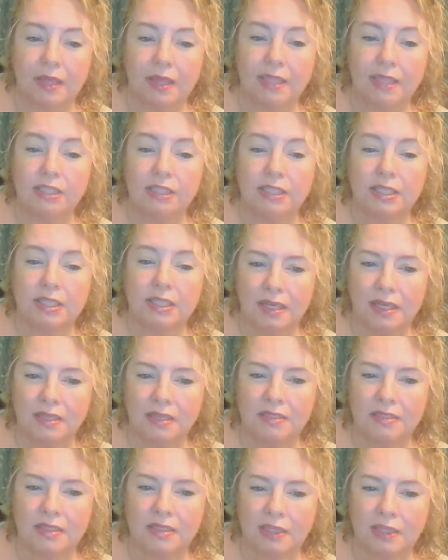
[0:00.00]
they tell
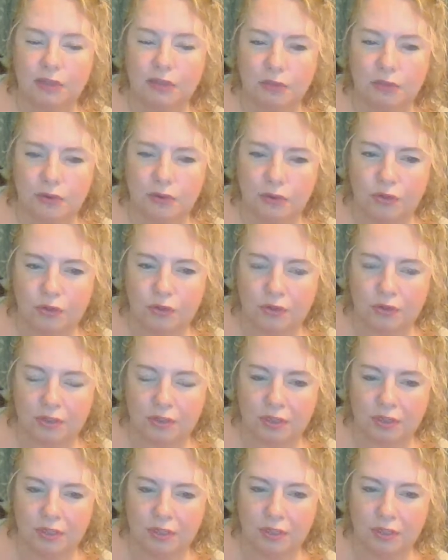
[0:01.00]
us their truths.